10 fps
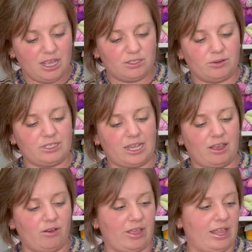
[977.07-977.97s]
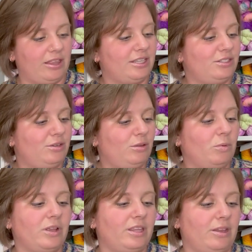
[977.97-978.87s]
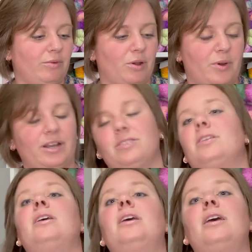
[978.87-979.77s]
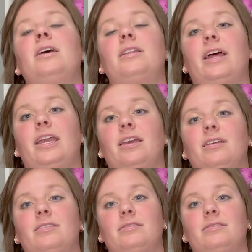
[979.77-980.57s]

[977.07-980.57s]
So I was like, okay, let's do the one that requires like